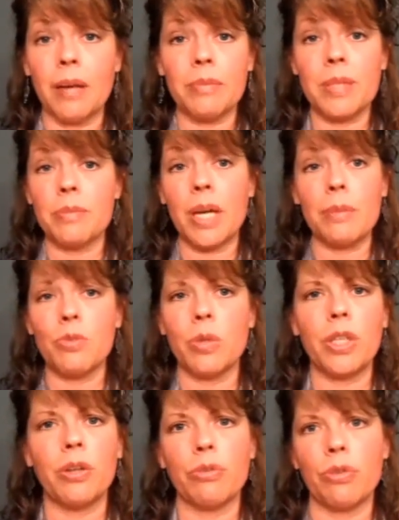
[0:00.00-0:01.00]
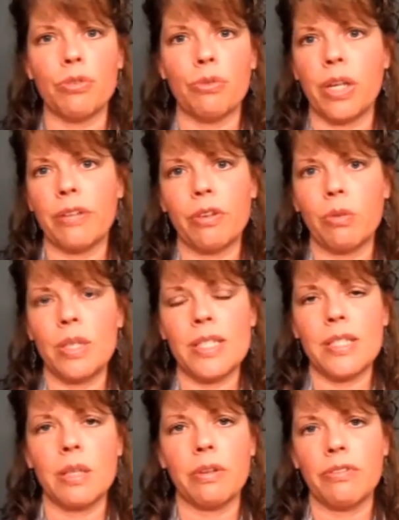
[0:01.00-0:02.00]
Sometimes we'd go through 3 different
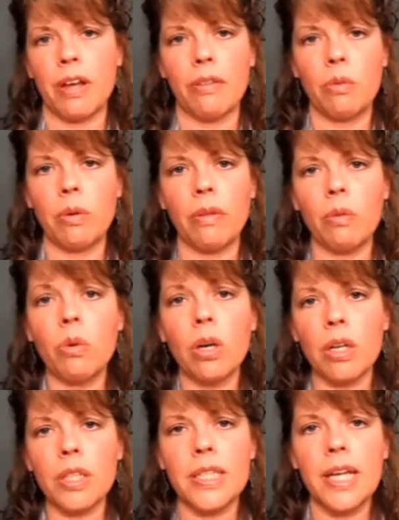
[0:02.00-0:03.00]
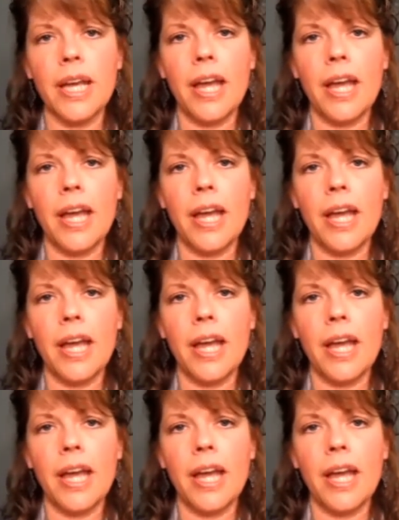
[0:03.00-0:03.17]
ones till we found the one that worked.